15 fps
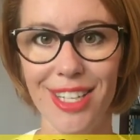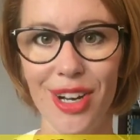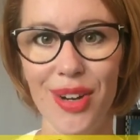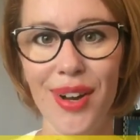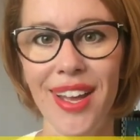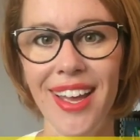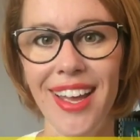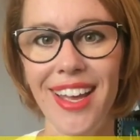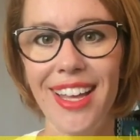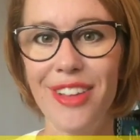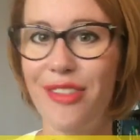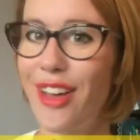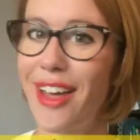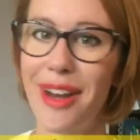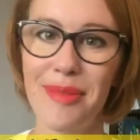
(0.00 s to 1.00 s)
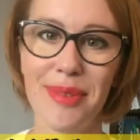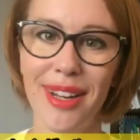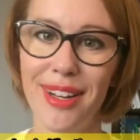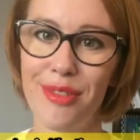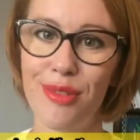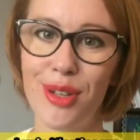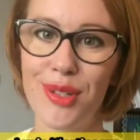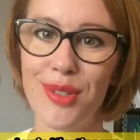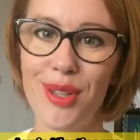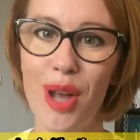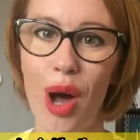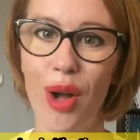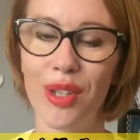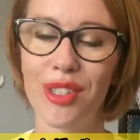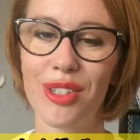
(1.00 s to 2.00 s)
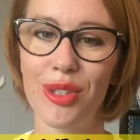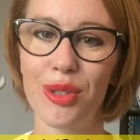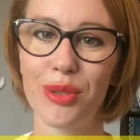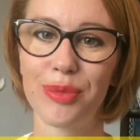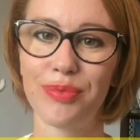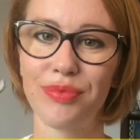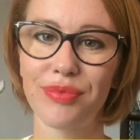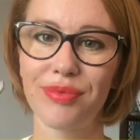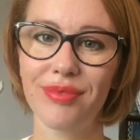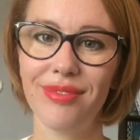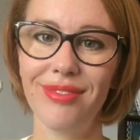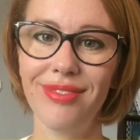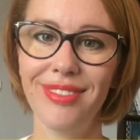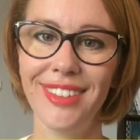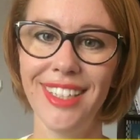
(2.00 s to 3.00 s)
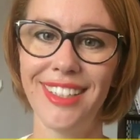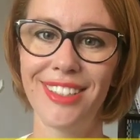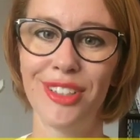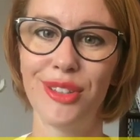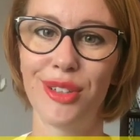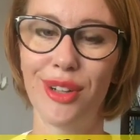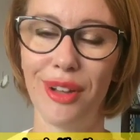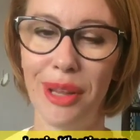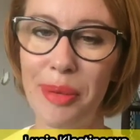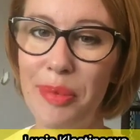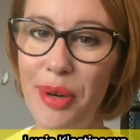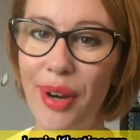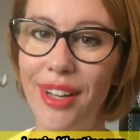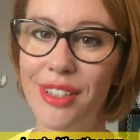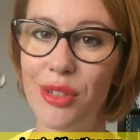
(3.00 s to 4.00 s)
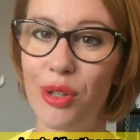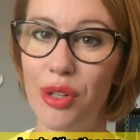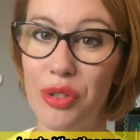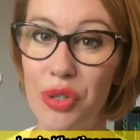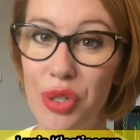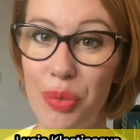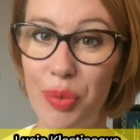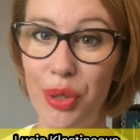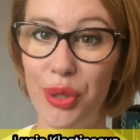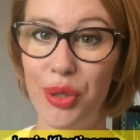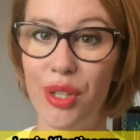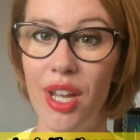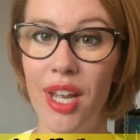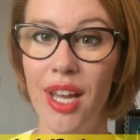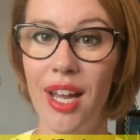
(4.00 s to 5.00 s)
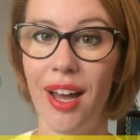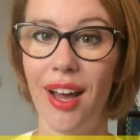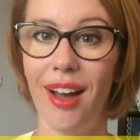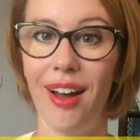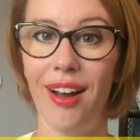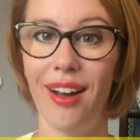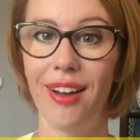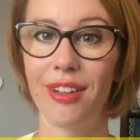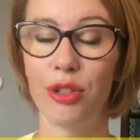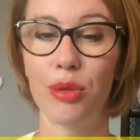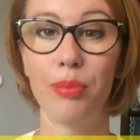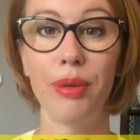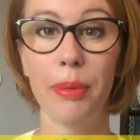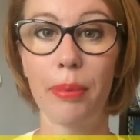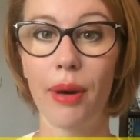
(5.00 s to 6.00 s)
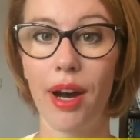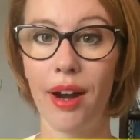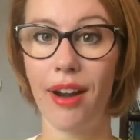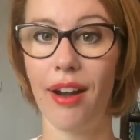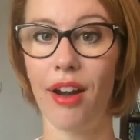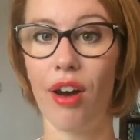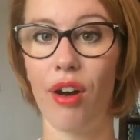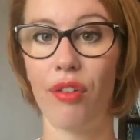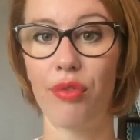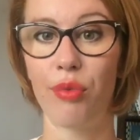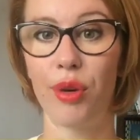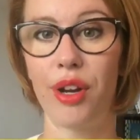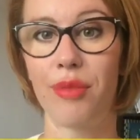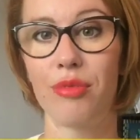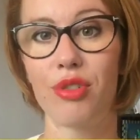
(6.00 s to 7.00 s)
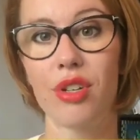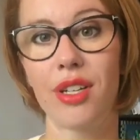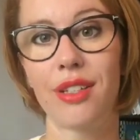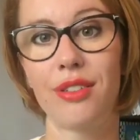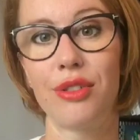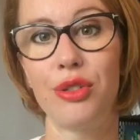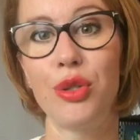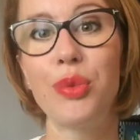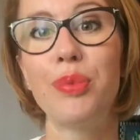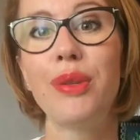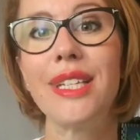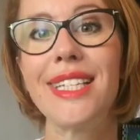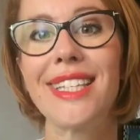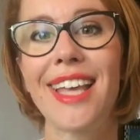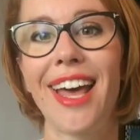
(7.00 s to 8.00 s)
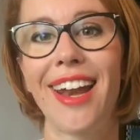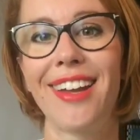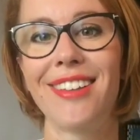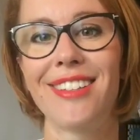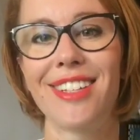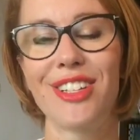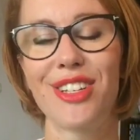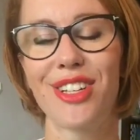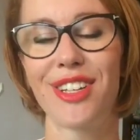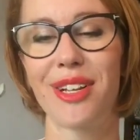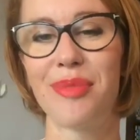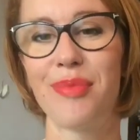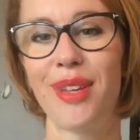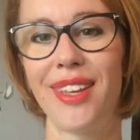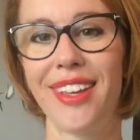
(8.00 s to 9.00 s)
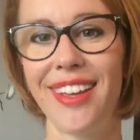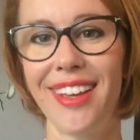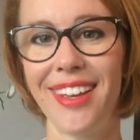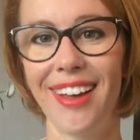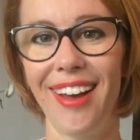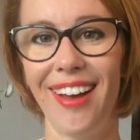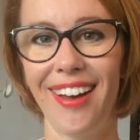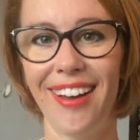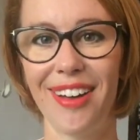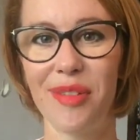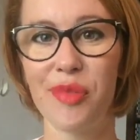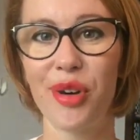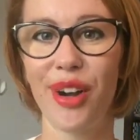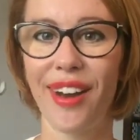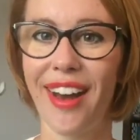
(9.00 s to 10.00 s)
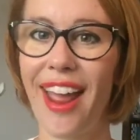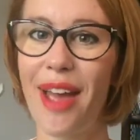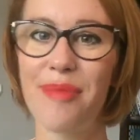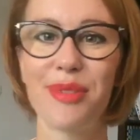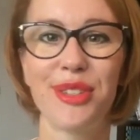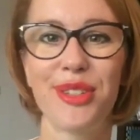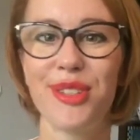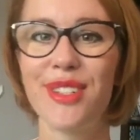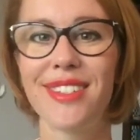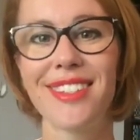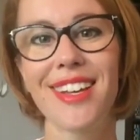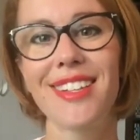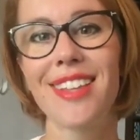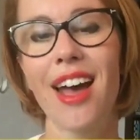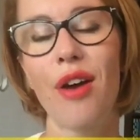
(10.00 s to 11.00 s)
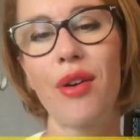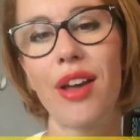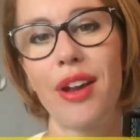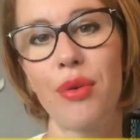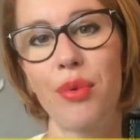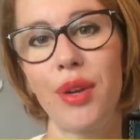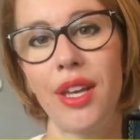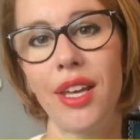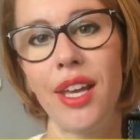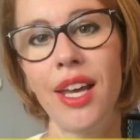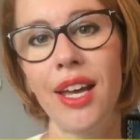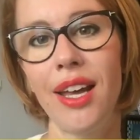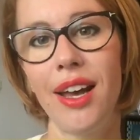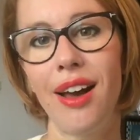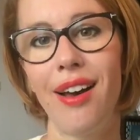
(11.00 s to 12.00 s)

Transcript: So if anybody feels called to collaborate, to contribute, to be part of what I'm trying to do, please get in touch, and I'll be more than happy to discuss how can we